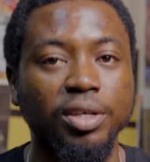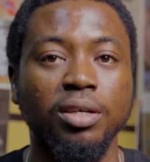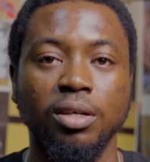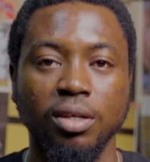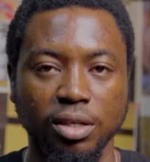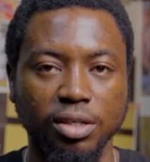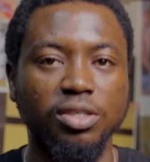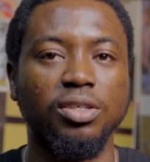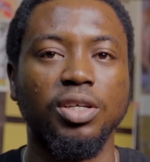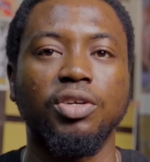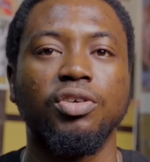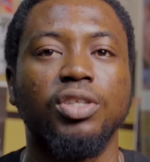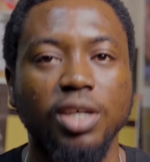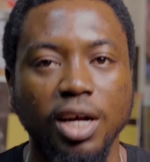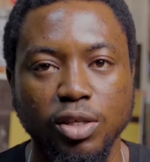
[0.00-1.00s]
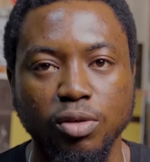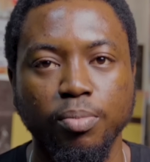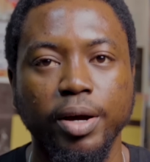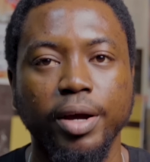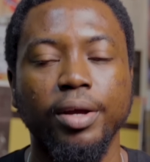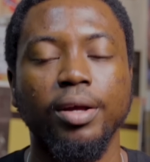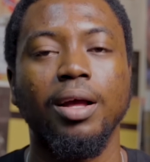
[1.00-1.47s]
But yeah, this is a great car to
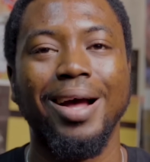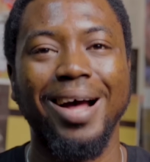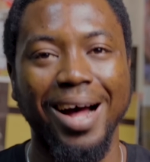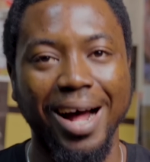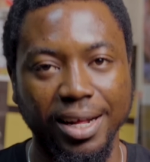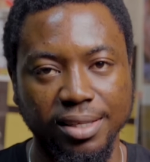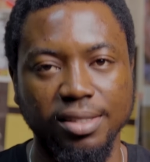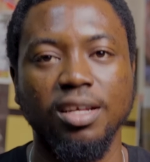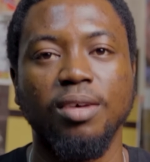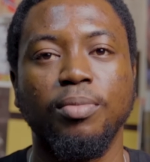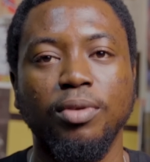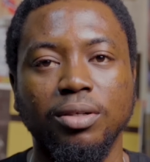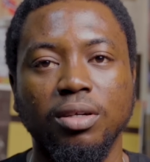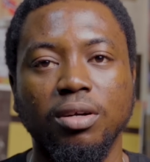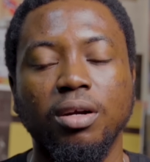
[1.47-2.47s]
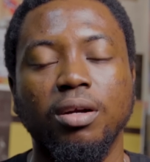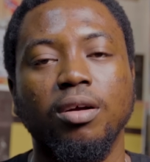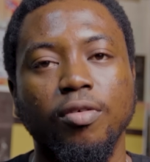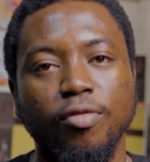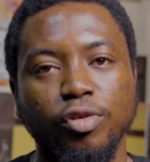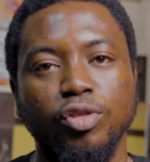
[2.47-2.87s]
buy at 10 million naira